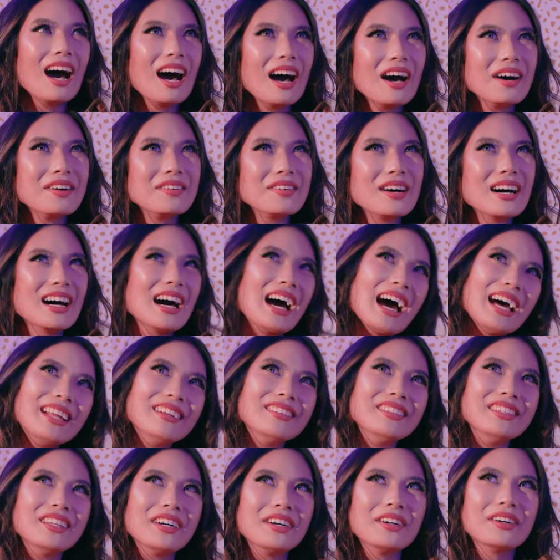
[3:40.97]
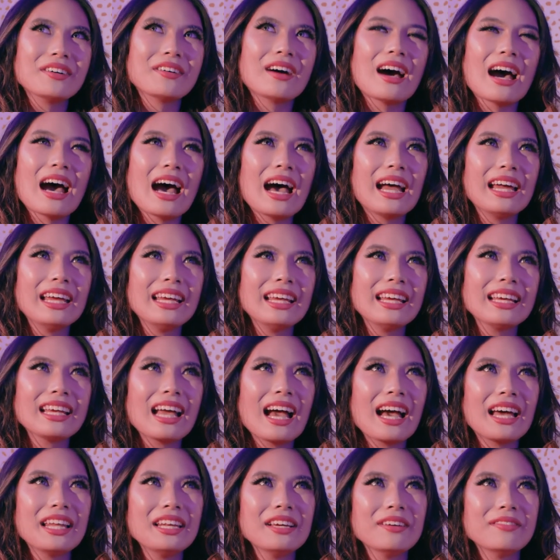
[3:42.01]
Oh, I don't know. I
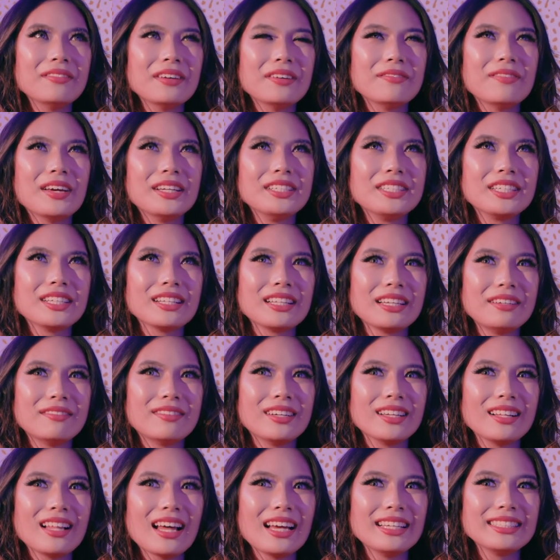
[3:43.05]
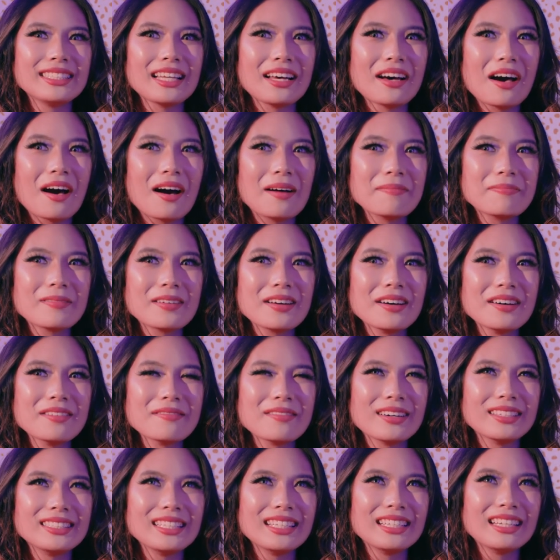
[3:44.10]
kind of eventually realized that opera
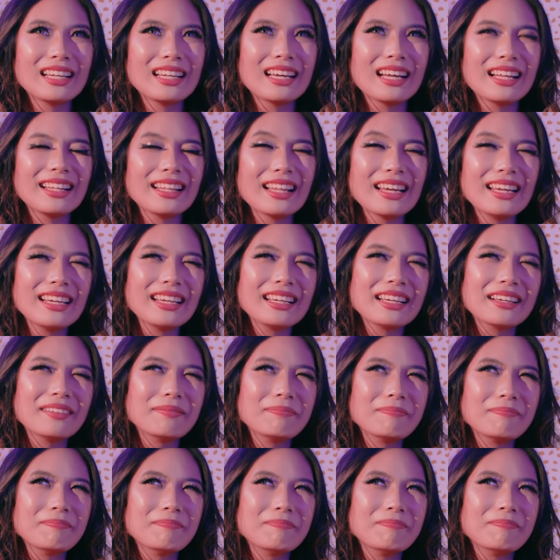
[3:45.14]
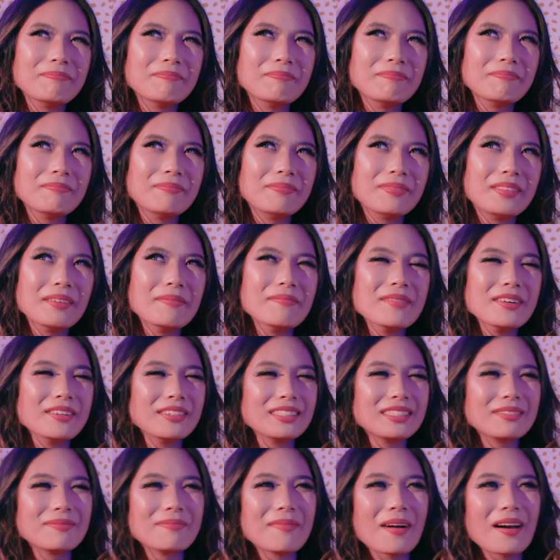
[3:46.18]
wasn't like the
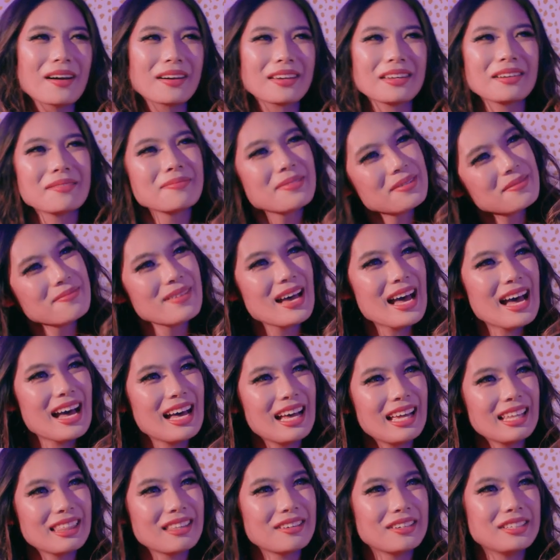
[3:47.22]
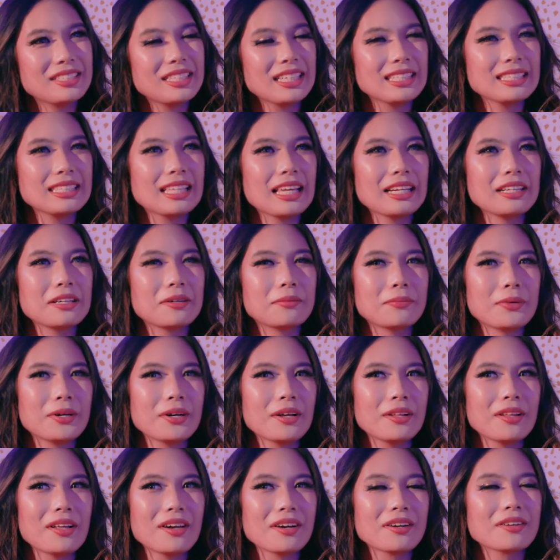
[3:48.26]
most marketable path, or just like there weren't
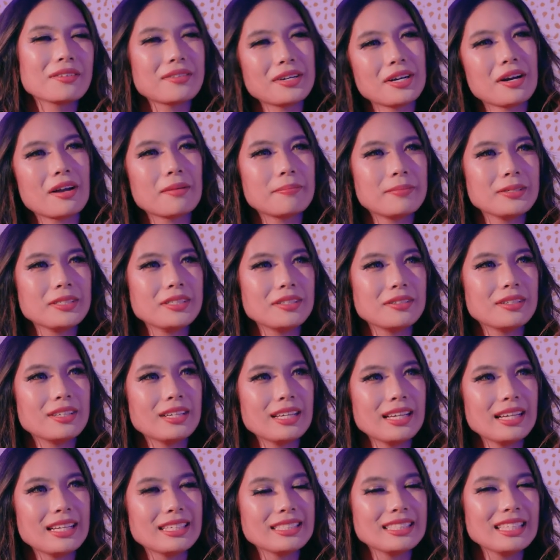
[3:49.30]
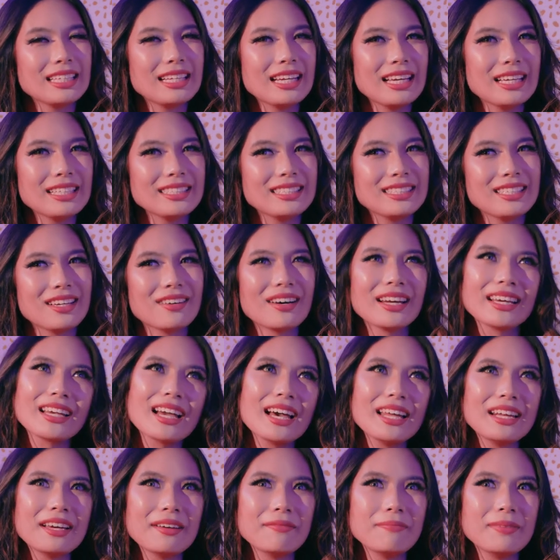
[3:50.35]
a lot of career opportunities in it, so I
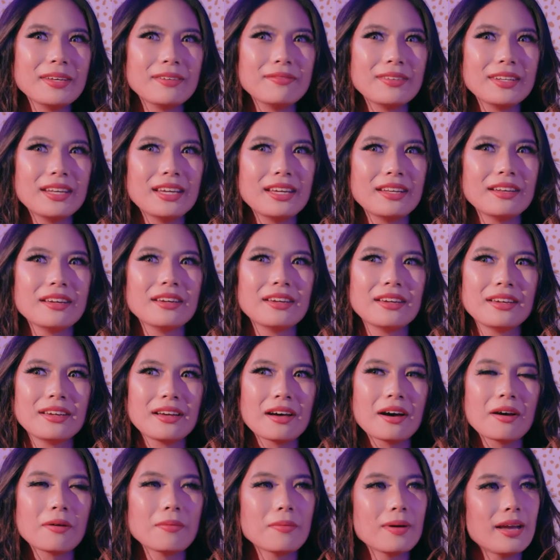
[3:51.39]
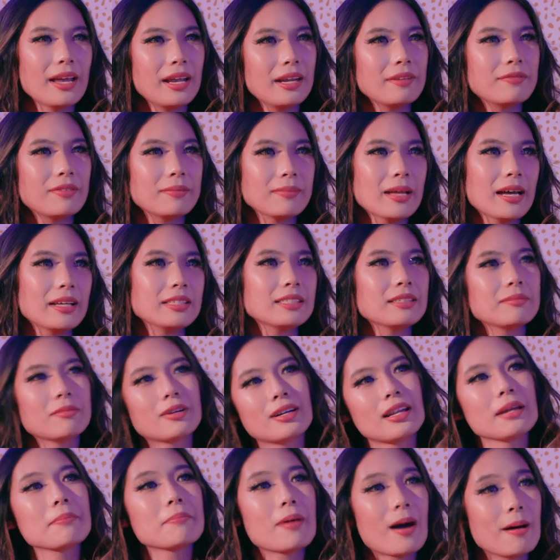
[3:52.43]
kind of pivoted away from that into more
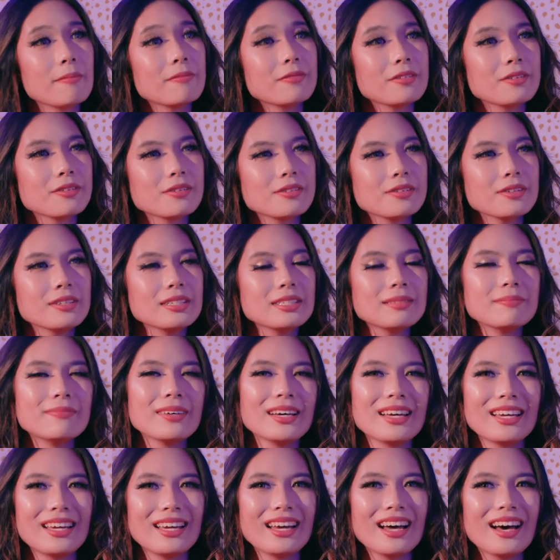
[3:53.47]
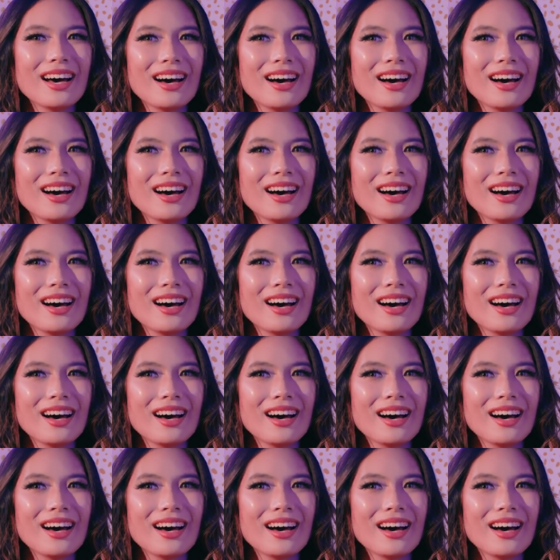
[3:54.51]
like pop vocals. But